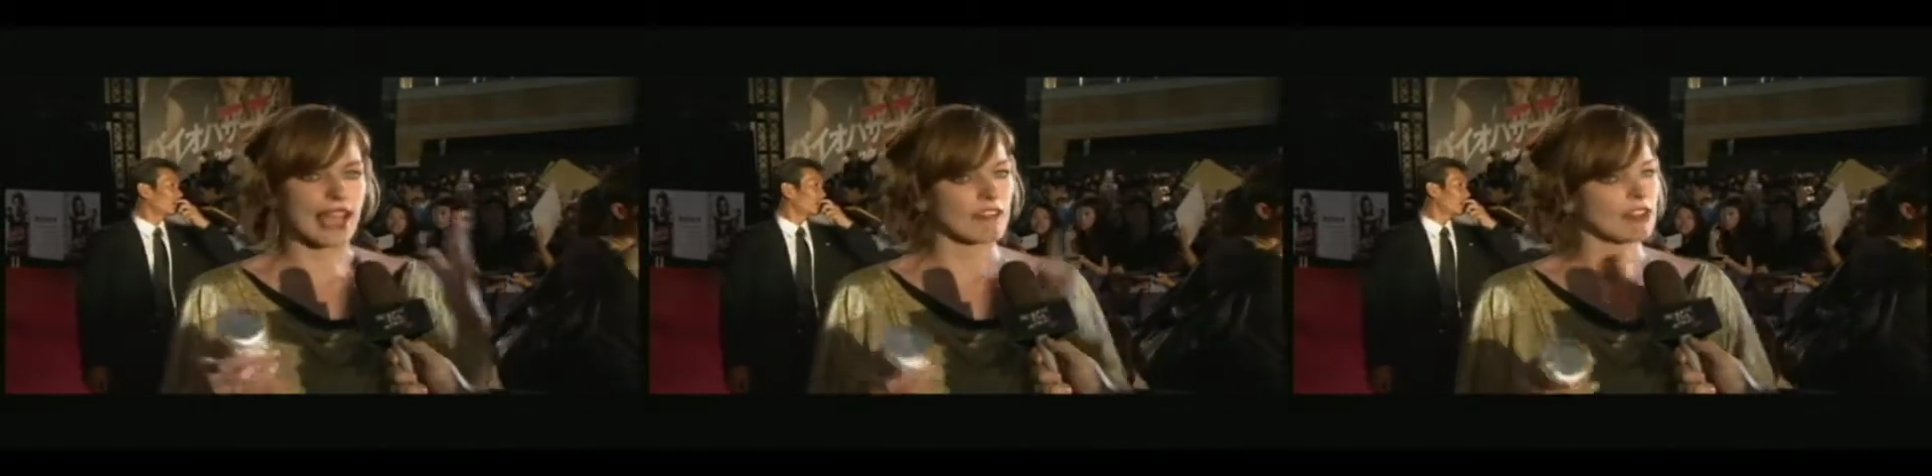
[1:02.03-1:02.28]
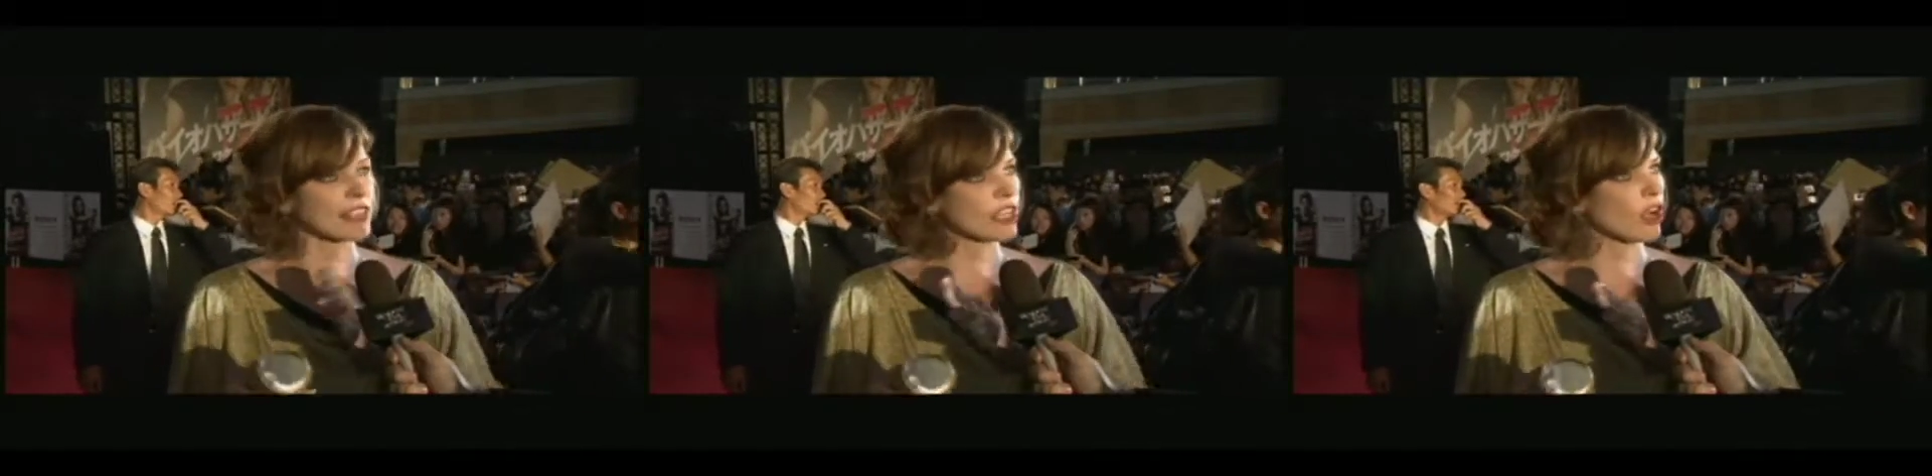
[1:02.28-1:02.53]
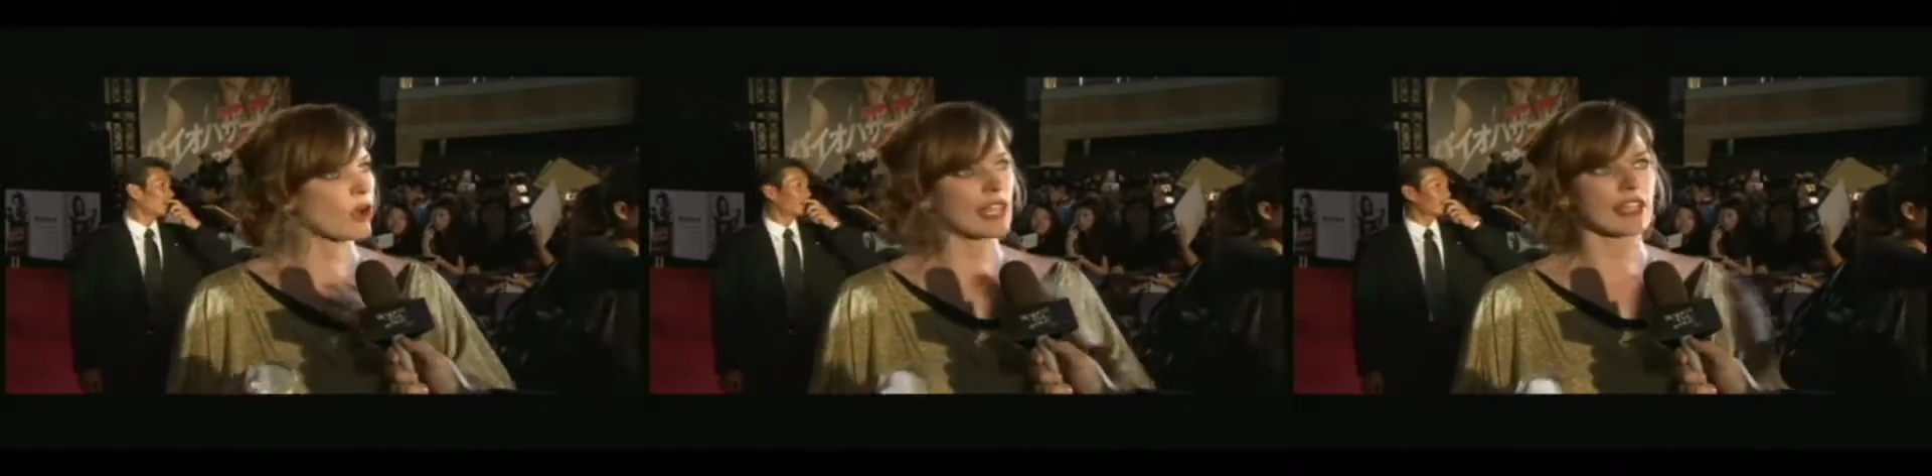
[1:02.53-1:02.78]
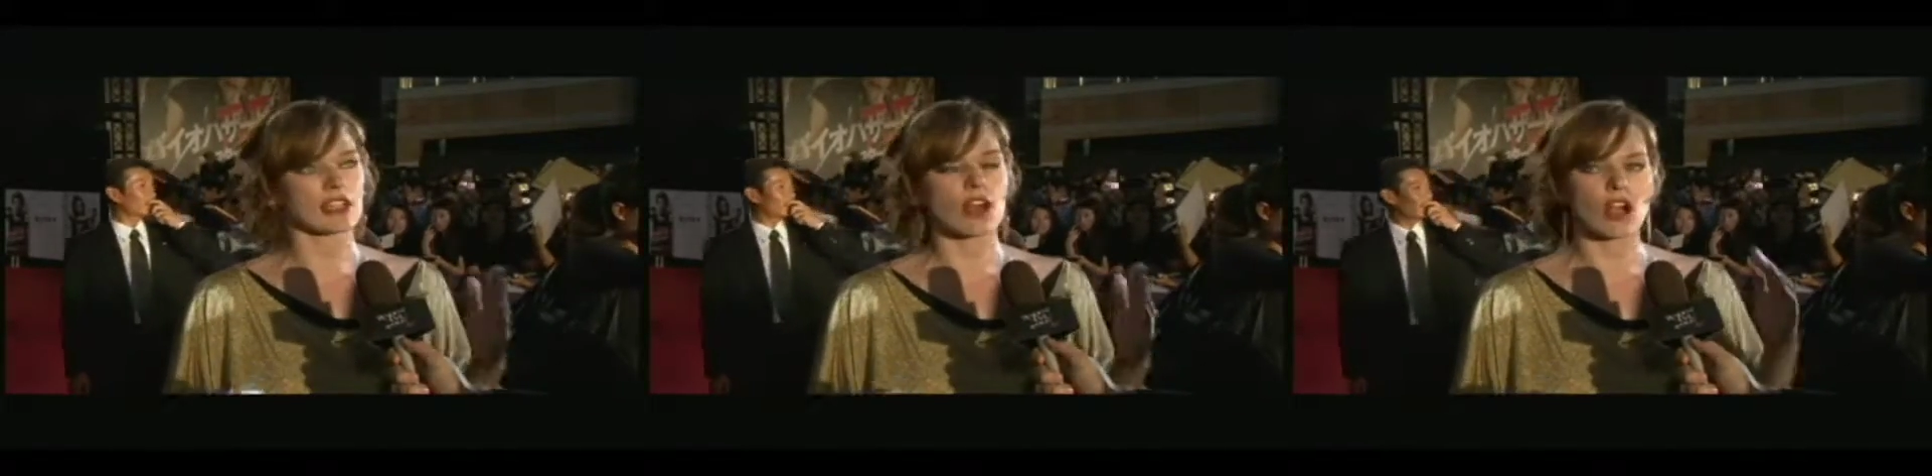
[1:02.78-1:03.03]
everything go
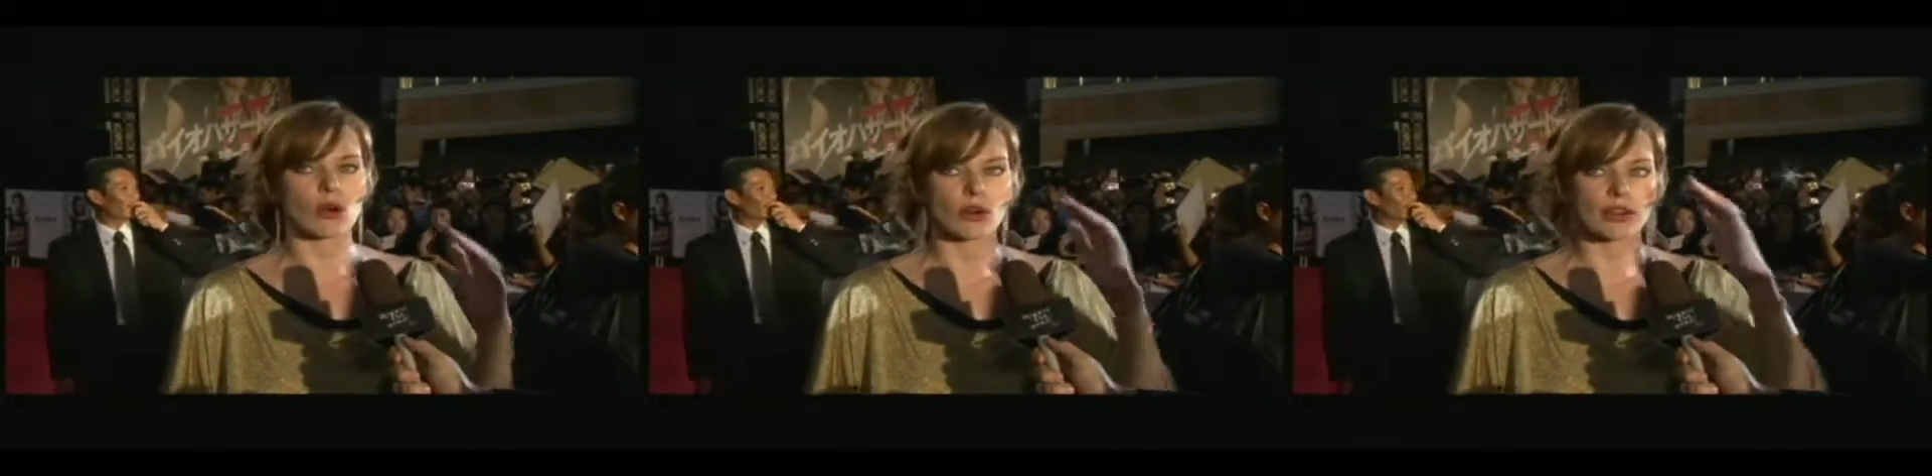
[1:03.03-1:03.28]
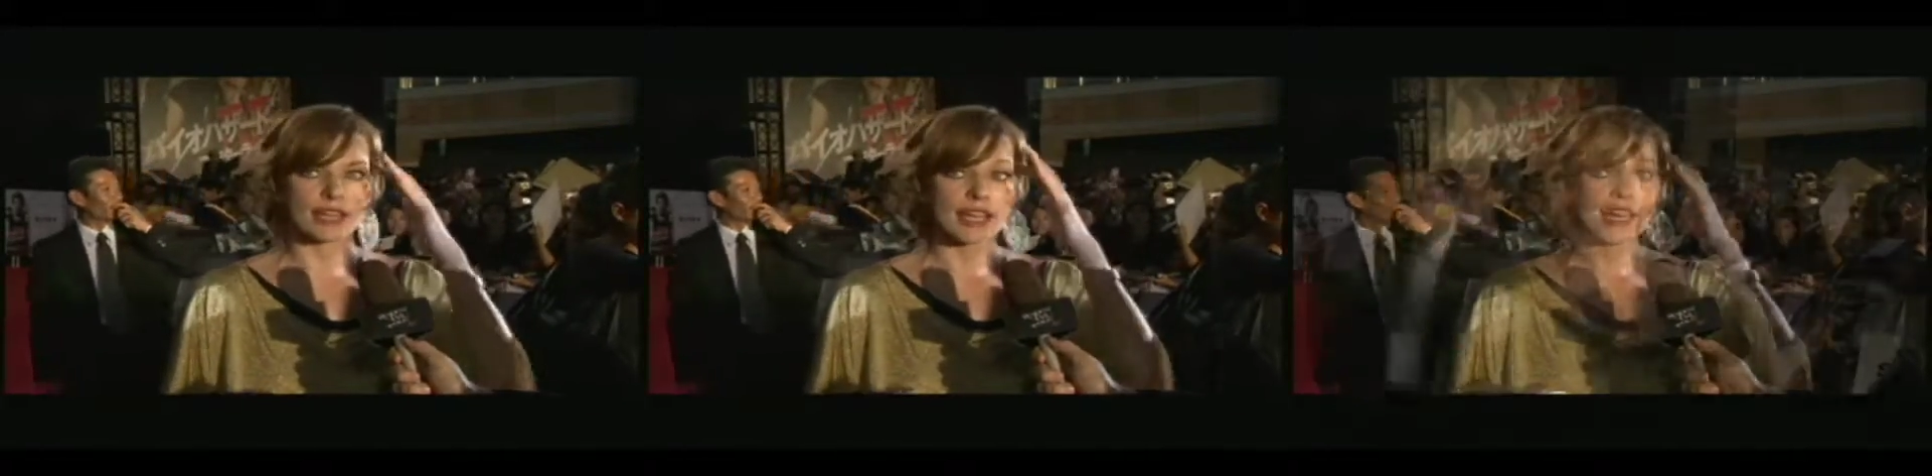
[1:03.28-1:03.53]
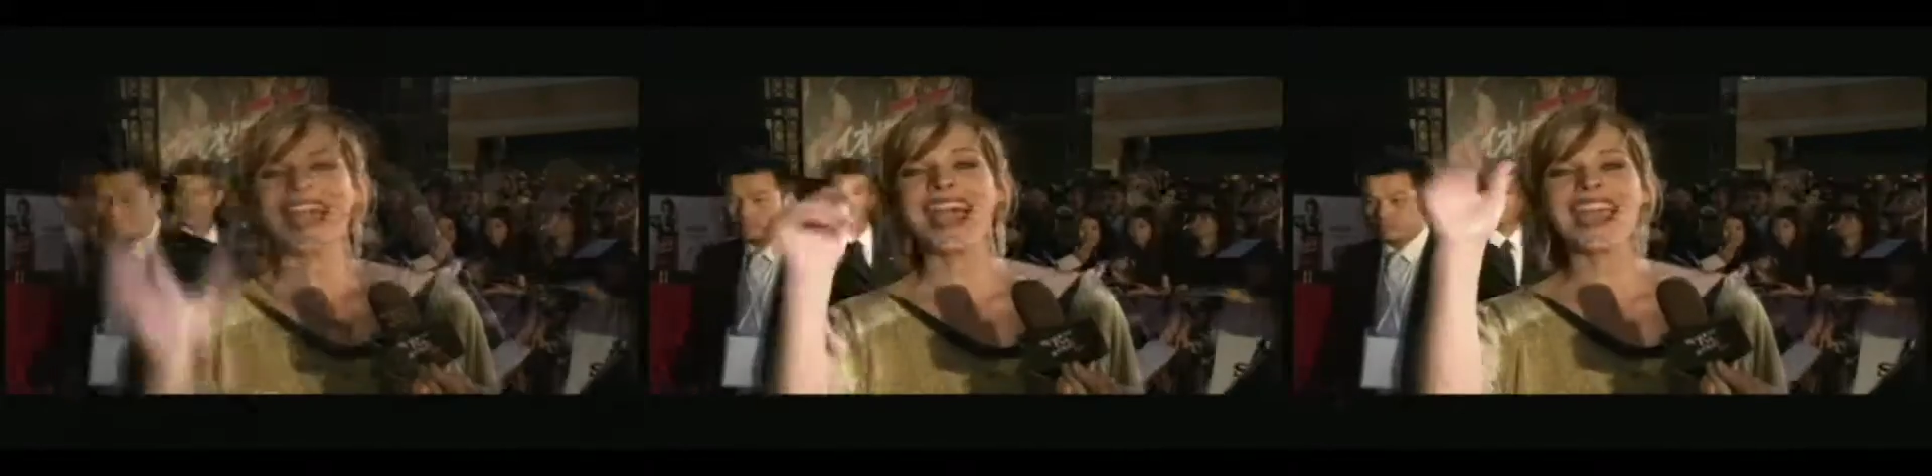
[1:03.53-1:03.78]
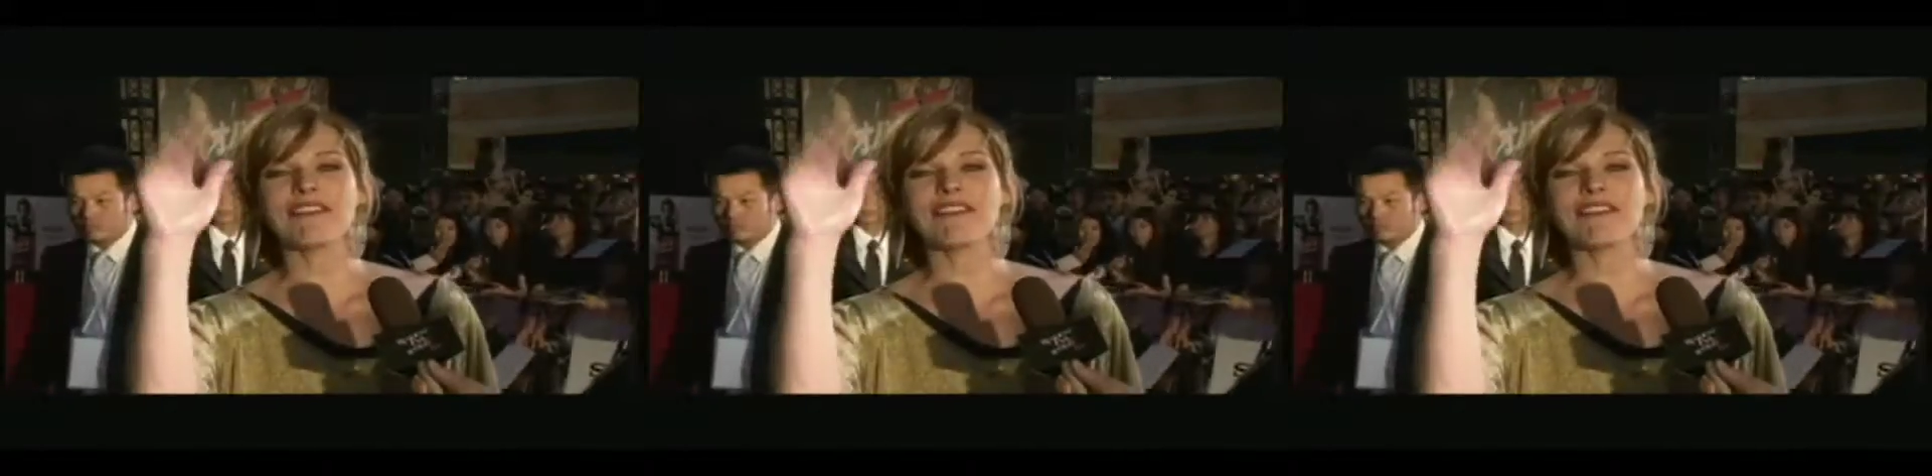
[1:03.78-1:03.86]
like clockwork. Hey,